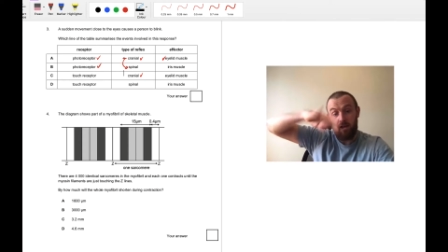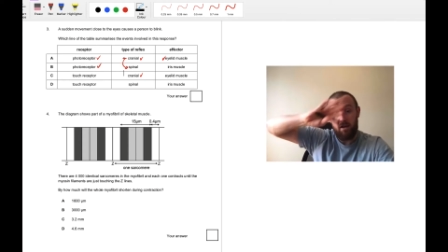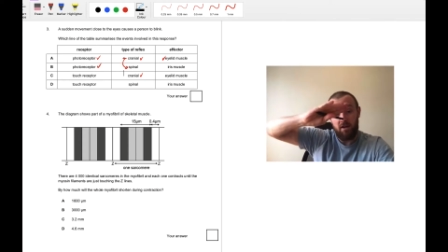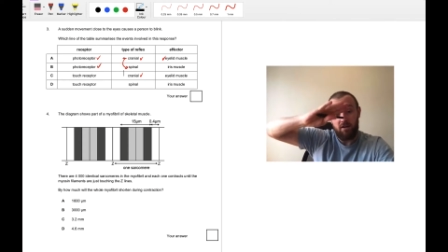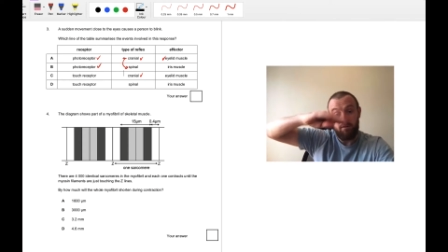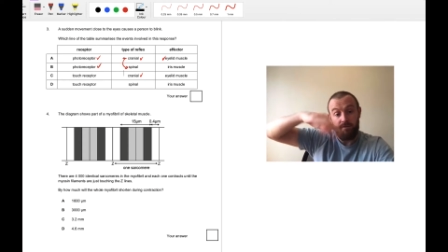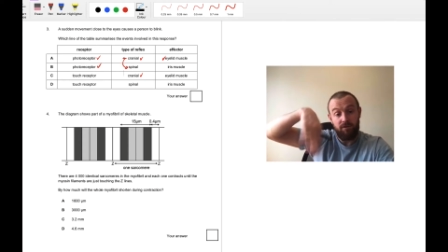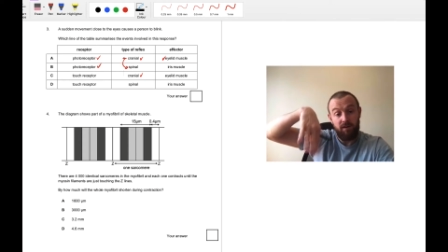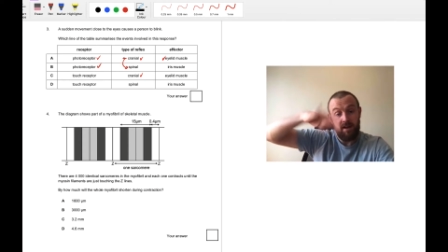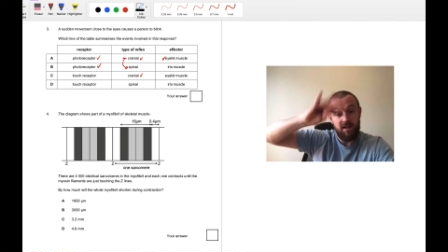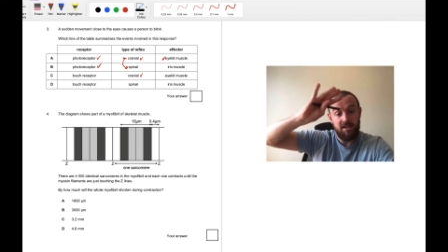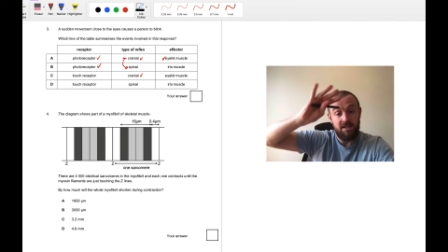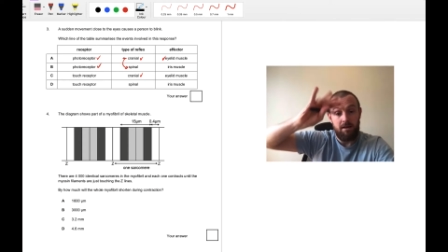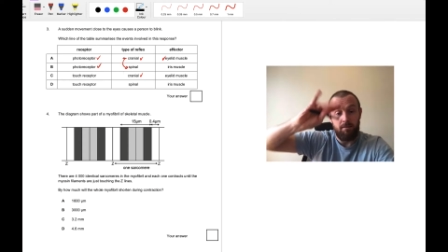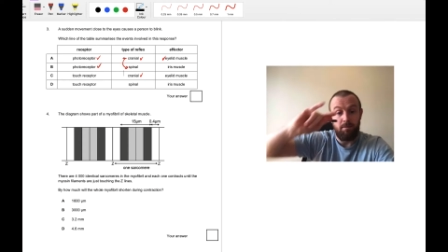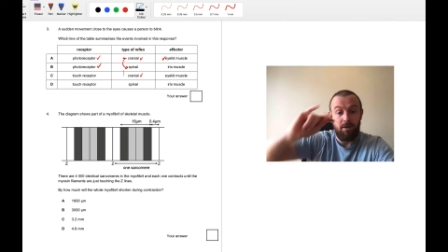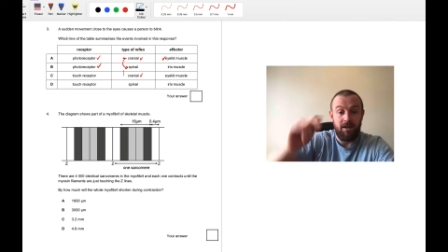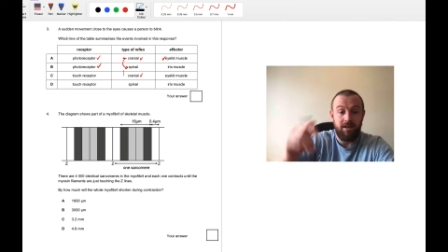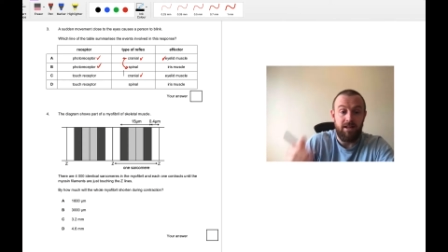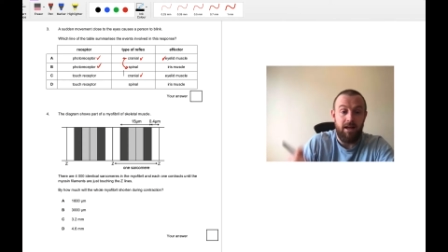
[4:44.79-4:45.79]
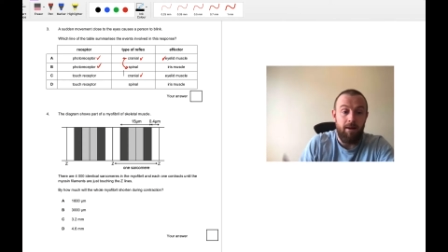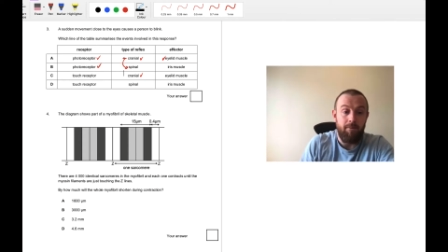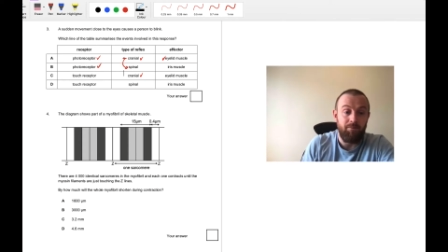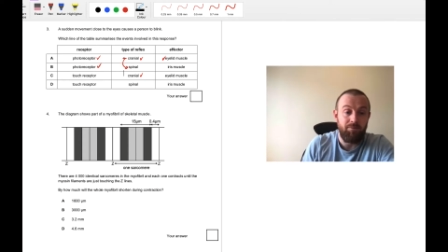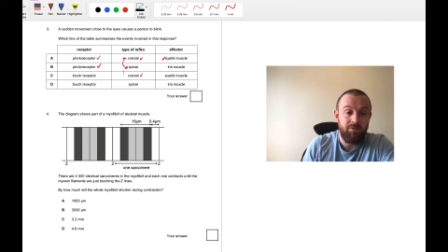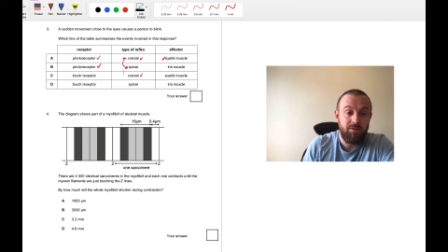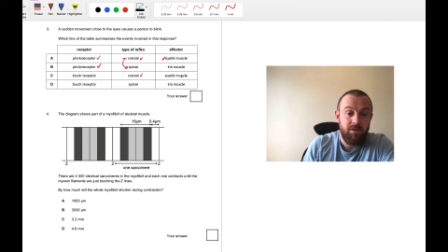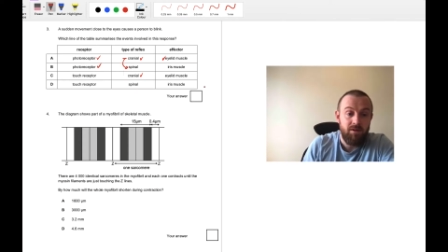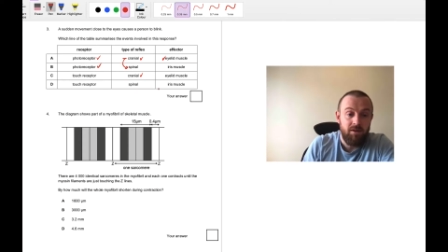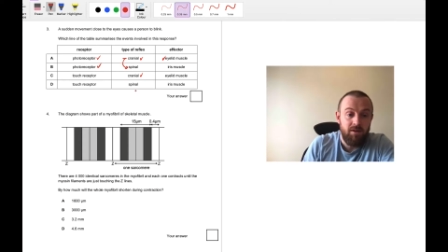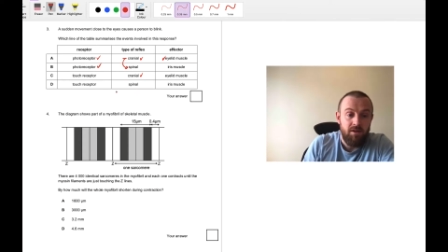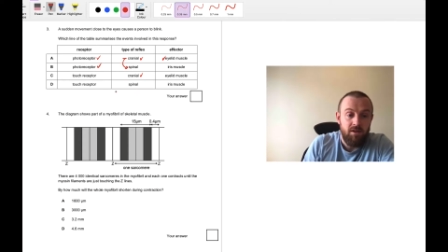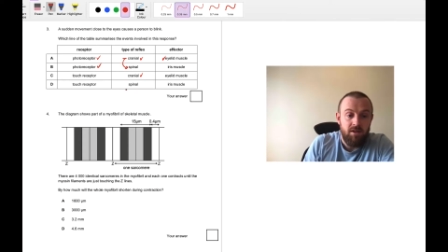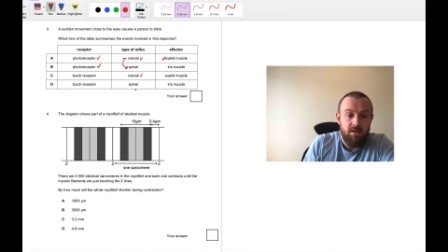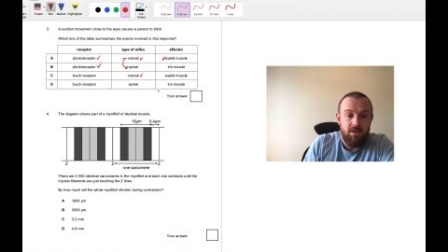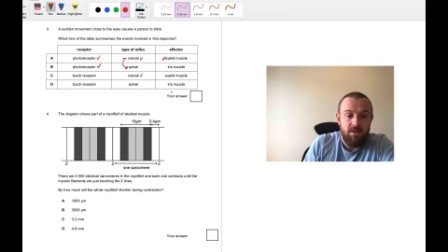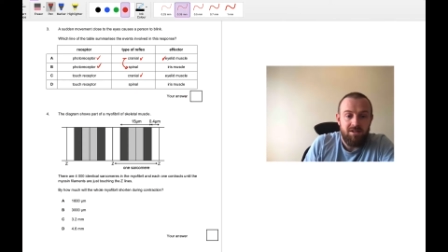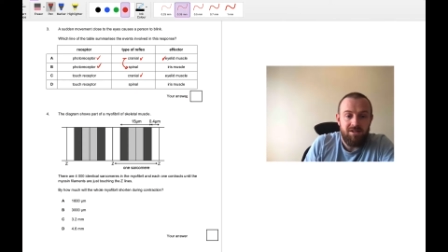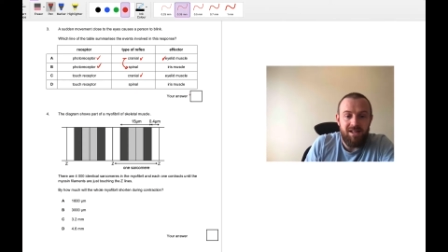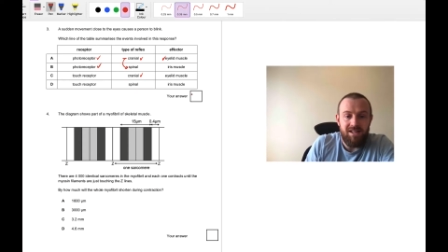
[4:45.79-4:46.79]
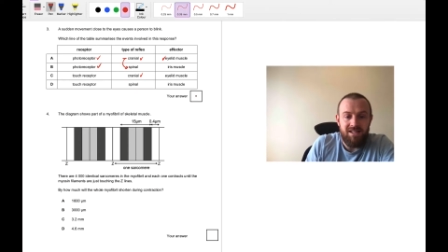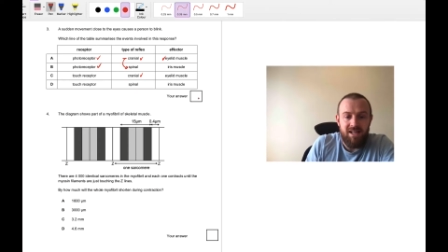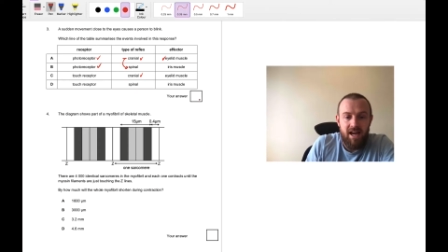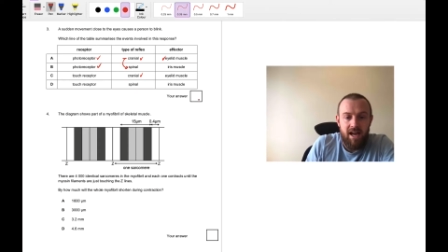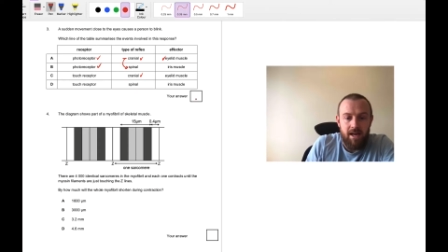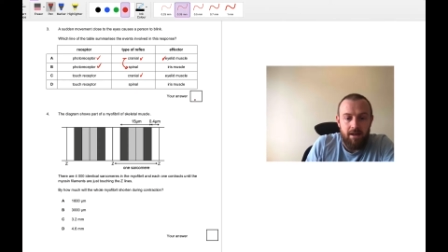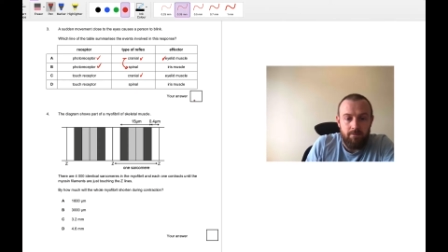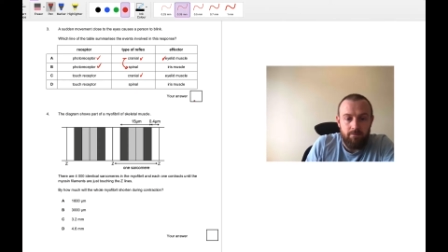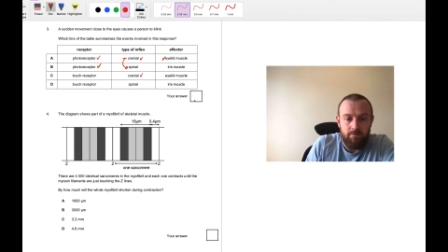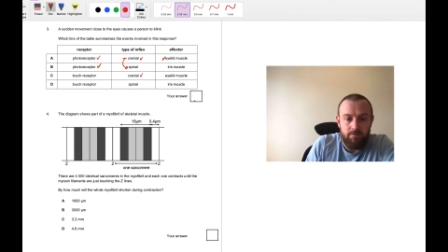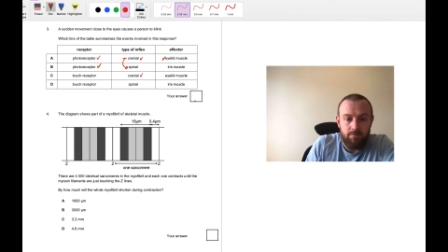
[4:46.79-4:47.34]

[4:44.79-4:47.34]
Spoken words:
kind of flicks up like that. So that's A.